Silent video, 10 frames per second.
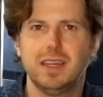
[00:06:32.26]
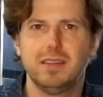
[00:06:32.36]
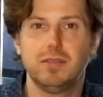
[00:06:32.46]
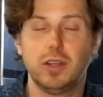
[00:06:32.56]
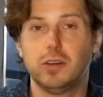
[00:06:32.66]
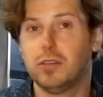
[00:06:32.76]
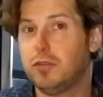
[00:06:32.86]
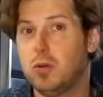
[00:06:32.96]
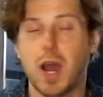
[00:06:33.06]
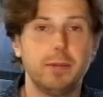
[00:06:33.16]
There's a
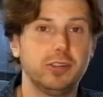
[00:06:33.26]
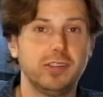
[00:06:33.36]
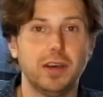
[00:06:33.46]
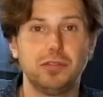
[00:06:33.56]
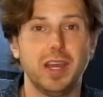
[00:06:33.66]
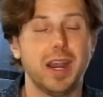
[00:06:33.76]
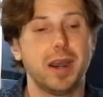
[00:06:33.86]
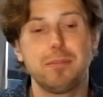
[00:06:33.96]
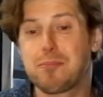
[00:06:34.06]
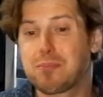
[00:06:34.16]
few options out there.
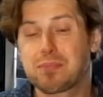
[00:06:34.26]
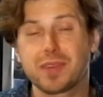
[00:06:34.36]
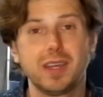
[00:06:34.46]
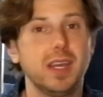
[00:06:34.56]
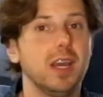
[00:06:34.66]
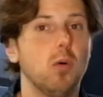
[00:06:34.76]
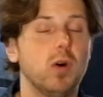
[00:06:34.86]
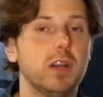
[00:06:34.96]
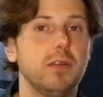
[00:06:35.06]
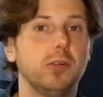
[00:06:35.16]
One
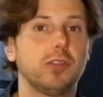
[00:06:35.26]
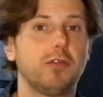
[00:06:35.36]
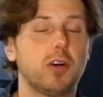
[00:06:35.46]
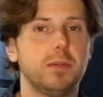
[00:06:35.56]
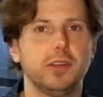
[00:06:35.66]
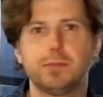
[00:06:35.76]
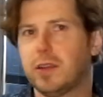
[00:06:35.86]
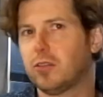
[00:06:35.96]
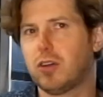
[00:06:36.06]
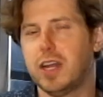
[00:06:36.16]
of the most affordable
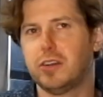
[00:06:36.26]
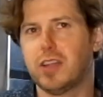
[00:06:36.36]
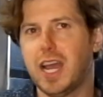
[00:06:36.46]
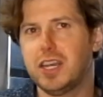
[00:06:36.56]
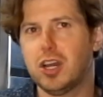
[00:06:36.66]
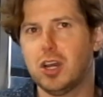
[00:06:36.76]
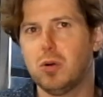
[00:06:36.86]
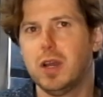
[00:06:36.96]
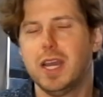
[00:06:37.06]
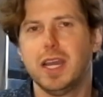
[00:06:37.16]
espresso grinders I
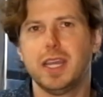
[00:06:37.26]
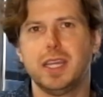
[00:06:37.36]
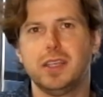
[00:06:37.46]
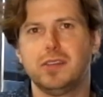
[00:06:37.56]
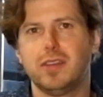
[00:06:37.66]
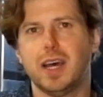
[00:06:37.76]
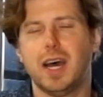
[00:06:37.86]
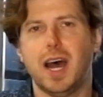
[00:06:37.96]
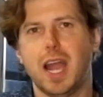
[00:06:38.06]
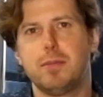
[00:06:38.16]
know is the
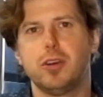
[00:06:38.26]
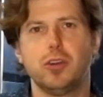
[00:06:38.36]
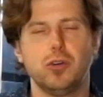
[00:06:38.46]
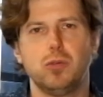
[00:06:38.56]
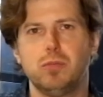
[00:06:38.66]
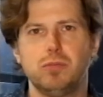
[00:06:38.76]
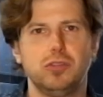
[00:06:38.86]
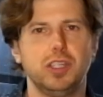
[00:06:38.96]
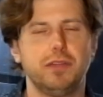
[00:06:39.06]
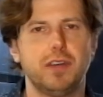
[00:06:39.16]
Hybrew
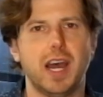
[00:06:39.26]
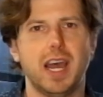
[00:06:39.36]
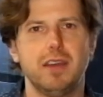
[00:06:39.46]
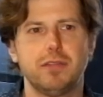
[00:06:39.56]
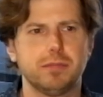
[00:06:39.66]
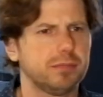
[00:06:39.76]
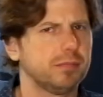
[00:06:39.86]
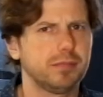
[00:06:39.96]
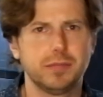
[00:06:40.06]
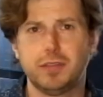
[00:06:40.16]
G5.
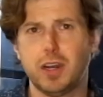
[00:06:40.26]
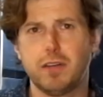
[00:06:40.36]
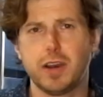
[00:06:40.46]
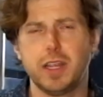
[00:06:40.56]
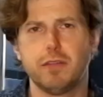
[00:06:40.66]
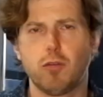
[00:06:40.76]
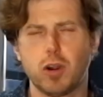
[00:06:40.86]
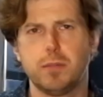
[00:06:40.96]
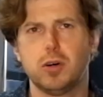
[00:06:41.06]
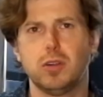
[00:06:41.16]
Very, very
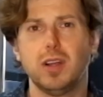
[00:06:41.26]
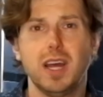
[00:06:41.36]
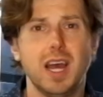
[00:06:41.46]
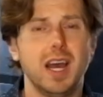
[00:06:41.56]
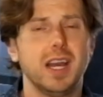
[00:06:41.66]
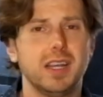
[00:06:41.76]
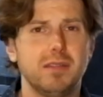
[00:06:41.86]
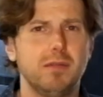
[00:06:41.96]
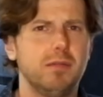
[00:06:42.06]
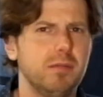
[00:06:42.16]
affordable,
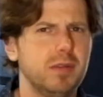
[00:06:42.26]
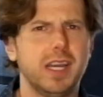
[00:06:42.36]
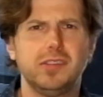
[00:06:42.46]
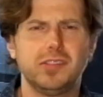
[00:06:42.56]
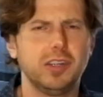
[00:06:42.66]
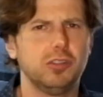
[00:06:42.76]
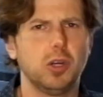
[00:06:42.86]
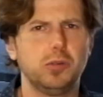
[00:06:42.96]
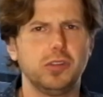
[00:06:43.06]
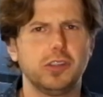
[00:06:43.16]
nice single
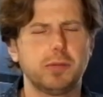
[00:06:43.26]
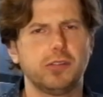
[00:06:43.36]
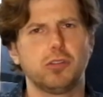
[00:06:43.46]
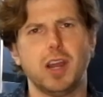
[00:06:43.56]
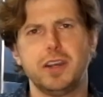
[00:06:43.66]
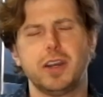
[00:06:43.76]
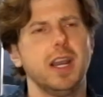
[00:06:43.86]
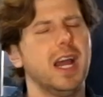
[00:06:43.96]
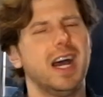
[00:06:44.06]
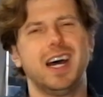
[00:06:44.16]
dosing espresso grinder.
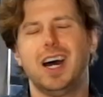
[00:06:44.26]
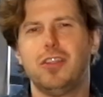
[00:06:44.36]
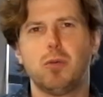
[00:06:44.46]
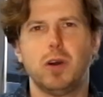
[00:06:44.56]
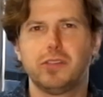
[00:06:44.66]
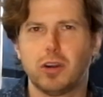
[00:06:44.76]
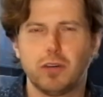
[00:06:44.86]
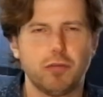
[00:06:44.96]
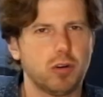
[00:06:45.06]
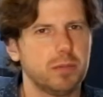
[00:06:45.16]
Other ones that are
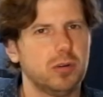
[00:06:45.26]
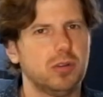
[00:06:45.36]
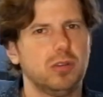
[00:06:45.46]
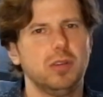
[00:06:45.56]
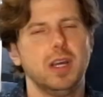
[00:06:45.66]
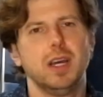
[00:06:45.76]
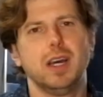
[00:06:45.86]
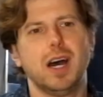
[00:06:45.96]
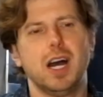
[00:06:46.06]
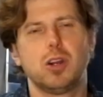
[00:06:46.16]
affordable,
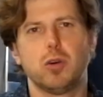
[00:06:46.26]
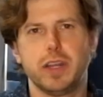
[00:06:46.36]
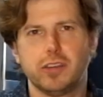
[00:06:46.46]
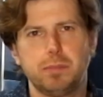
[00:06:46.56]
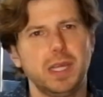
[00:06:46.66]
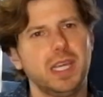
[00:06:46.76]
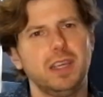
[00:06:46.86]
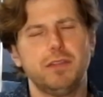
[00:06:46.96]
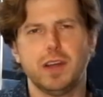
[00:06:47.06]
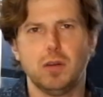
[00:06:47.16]
Encore
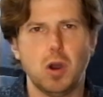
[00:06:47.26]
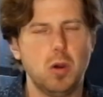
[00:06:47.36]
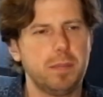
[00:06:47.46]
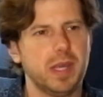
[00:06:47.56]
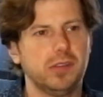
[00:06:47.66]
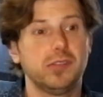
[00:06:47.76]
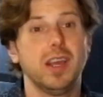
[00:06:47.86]
ESP, Fellow Opus.